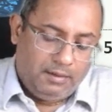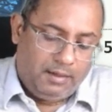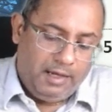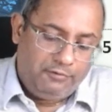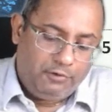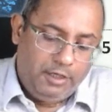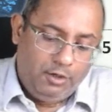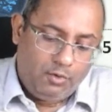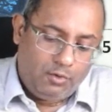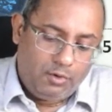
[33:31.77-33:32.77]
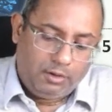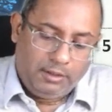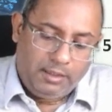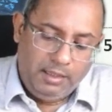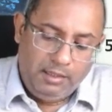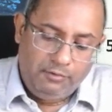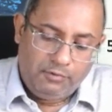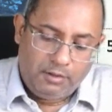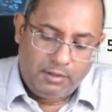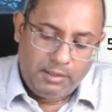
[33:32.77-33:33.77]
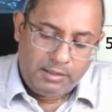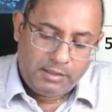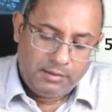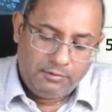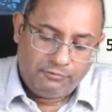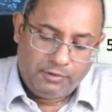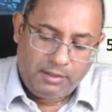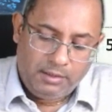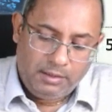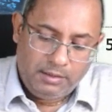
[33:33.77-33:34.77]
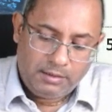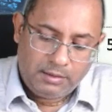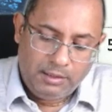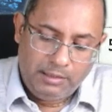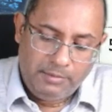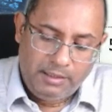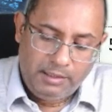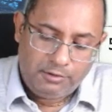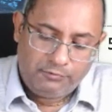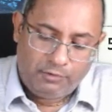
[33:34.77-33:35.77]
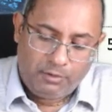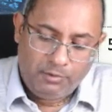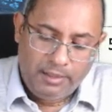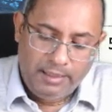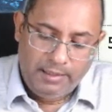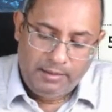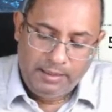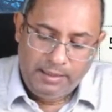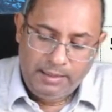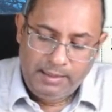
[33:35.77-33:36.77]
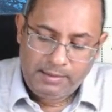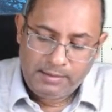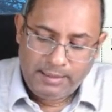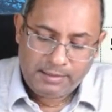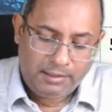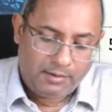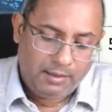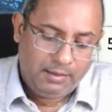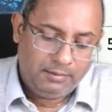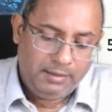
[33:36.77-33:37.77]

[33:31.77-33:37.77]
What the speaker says: Carefully note the key words, figures, limits, formulae, dates, etc.